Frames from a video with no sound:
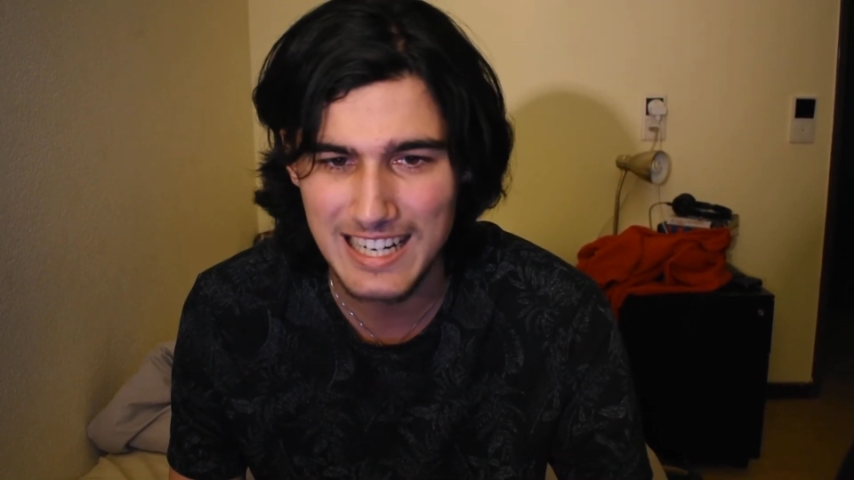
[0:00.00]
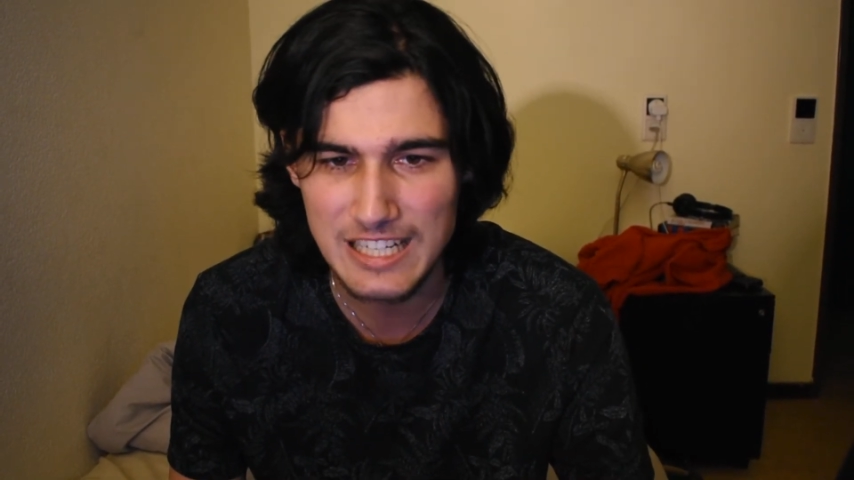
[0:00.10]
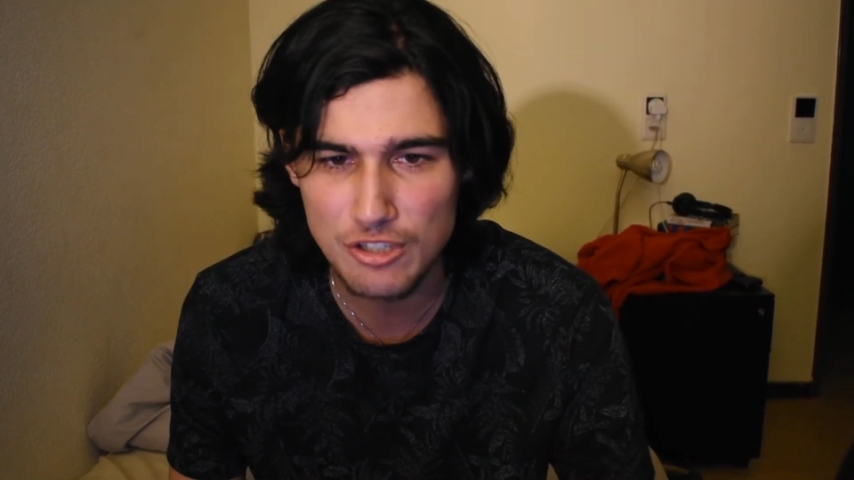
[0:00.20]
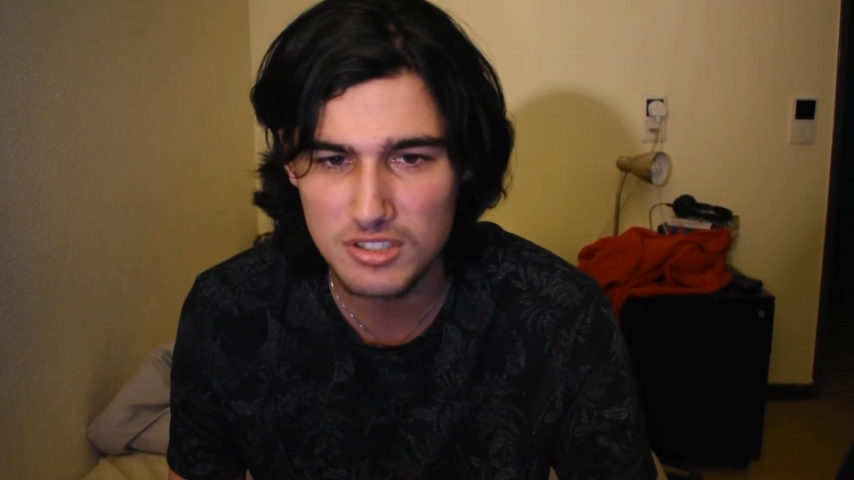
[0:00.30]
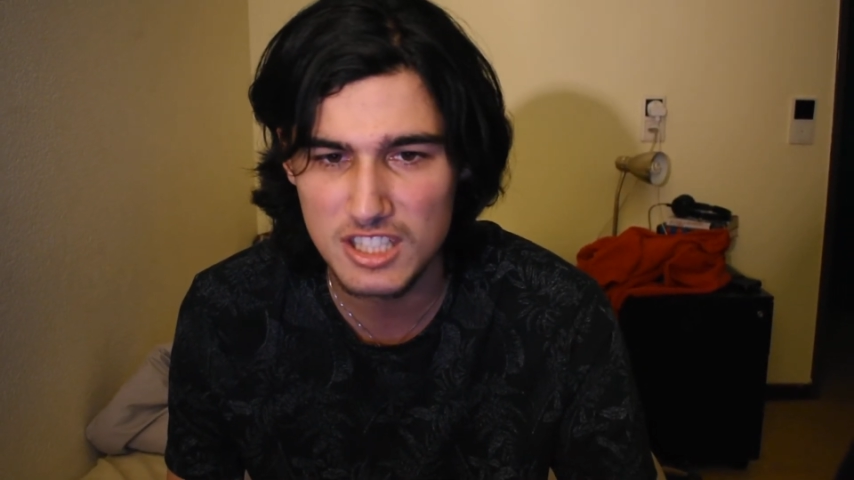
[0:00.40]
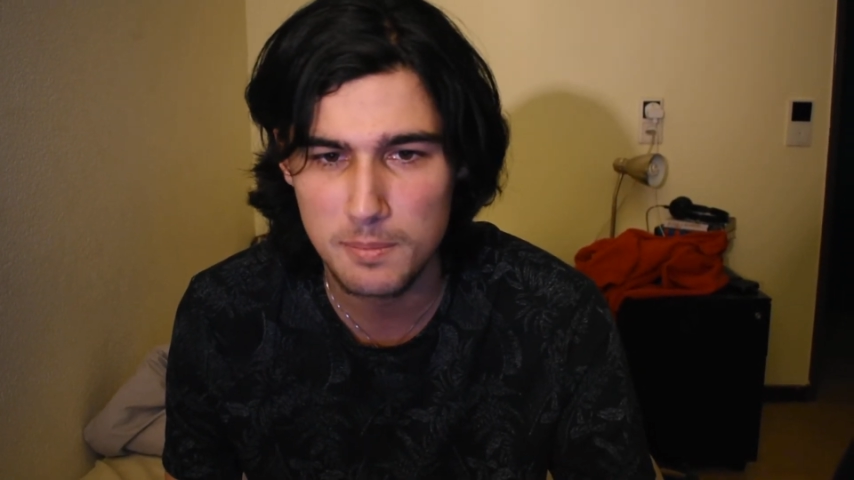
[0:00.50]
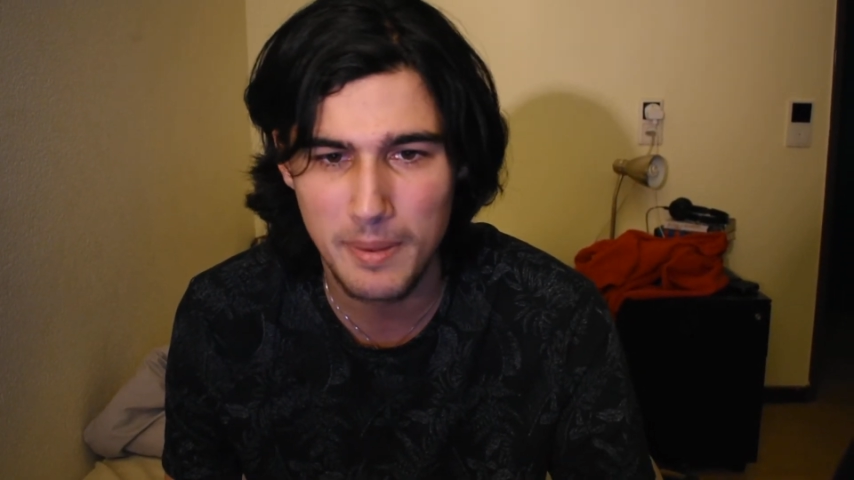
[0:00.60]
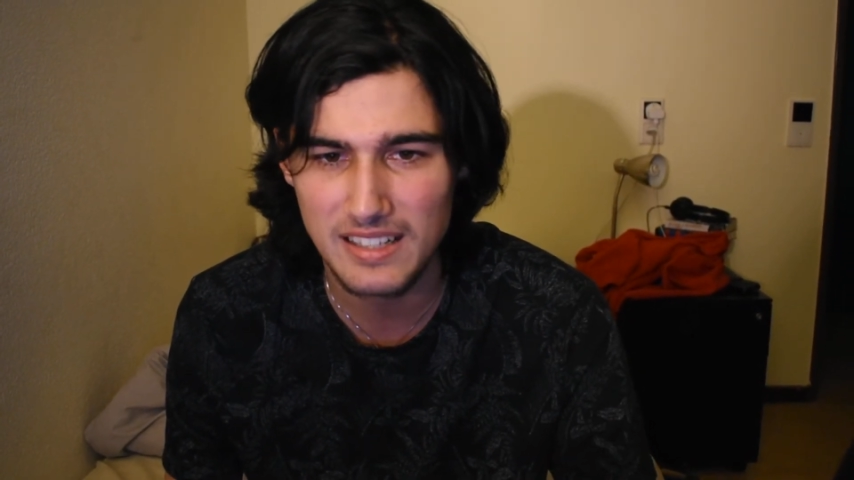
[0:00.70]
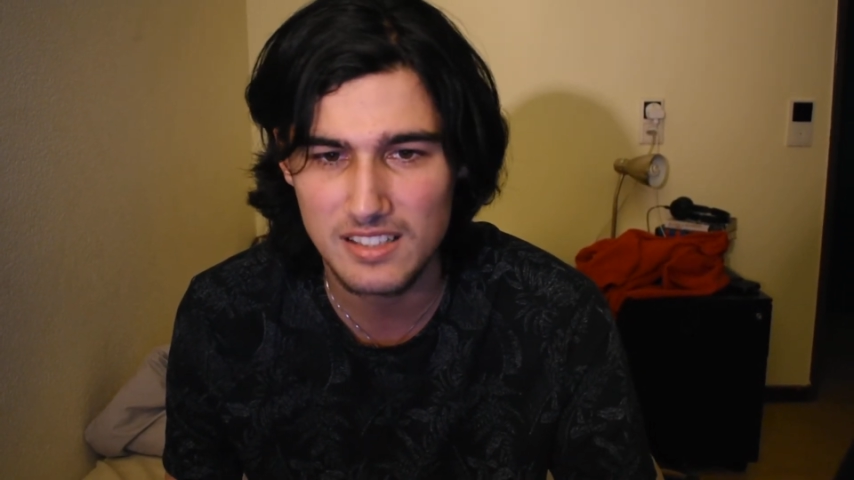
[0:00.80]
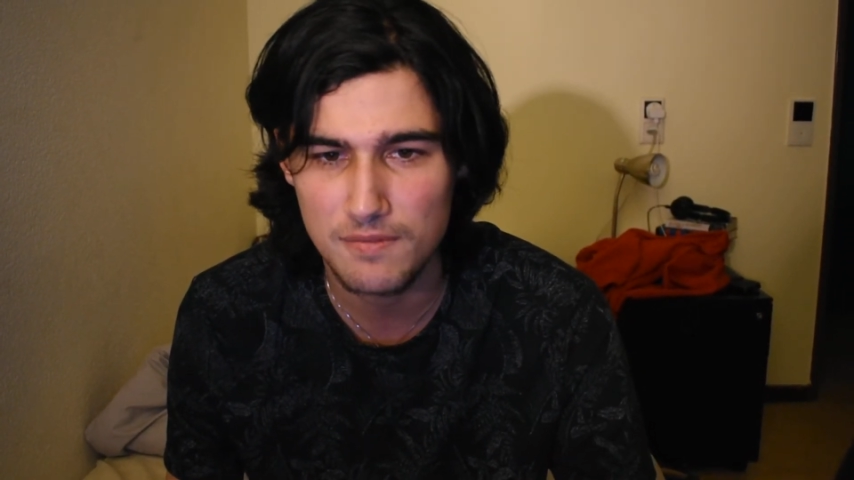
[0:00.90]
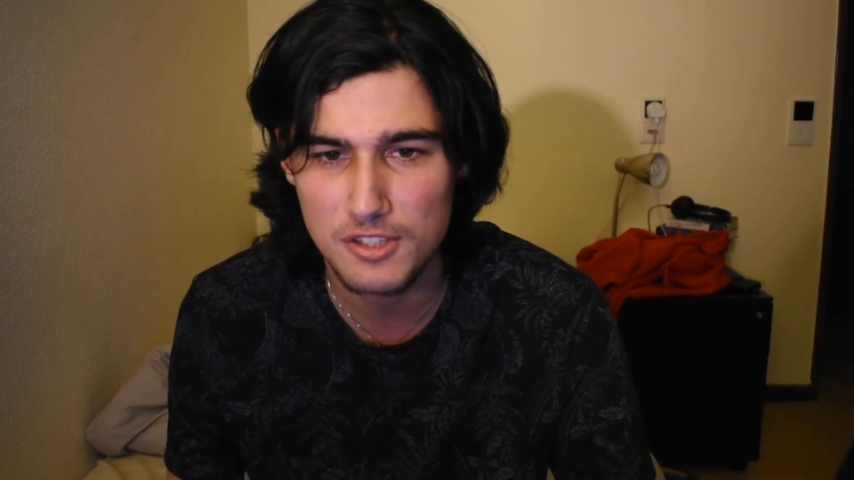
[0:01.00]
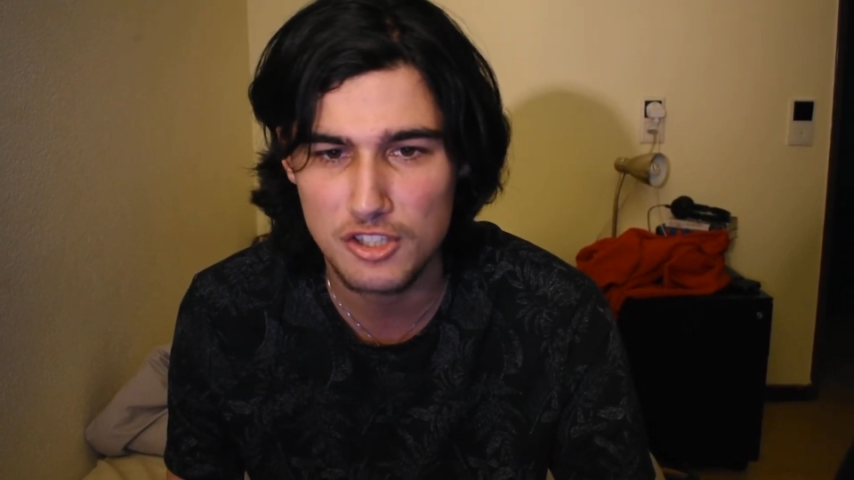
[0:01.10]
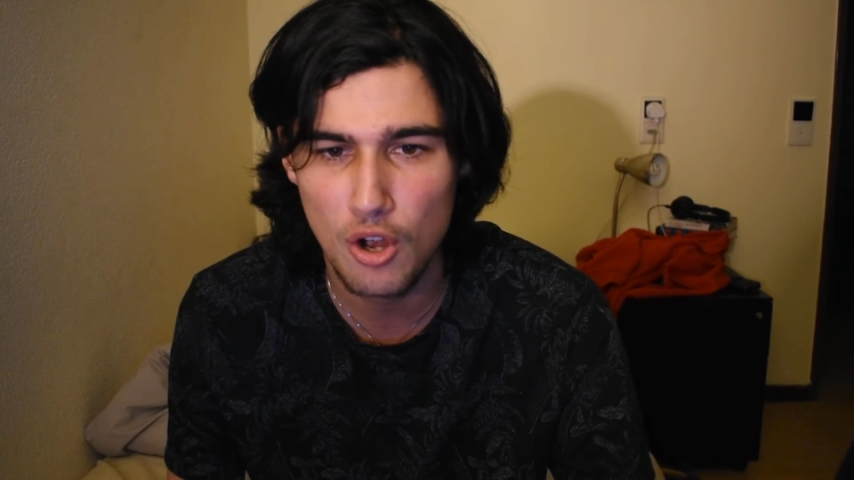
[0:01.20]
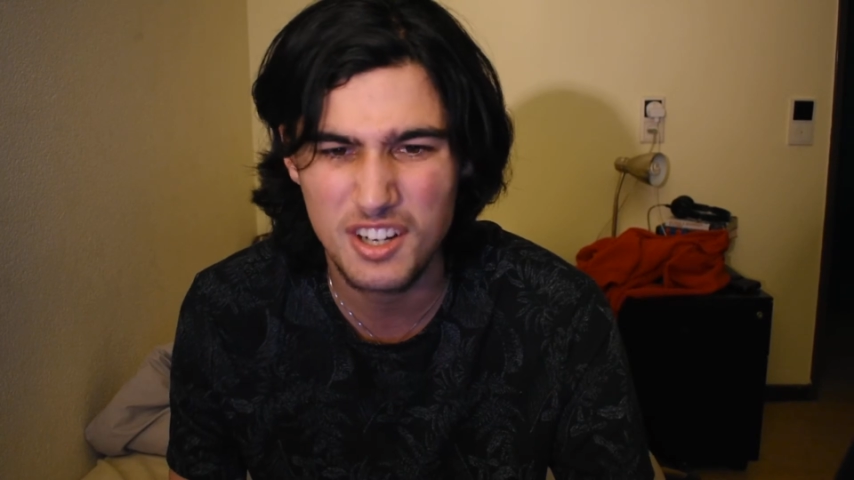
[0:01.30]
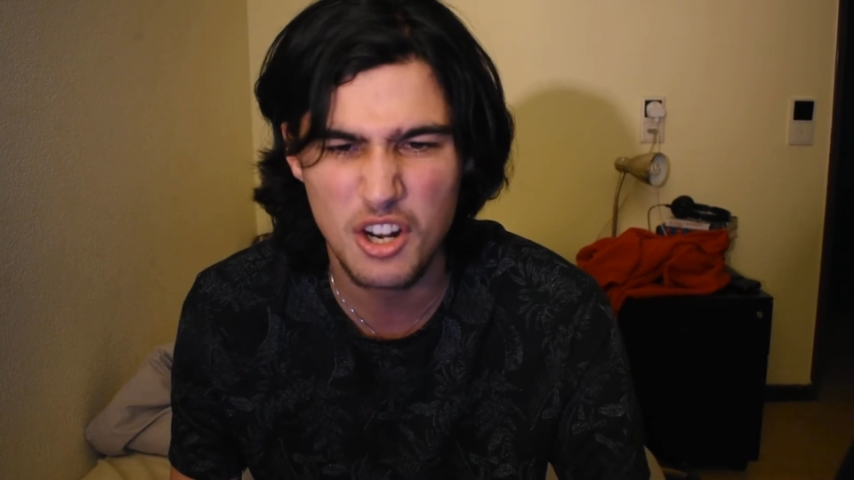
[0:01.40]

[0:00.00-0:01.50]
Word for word: introspective song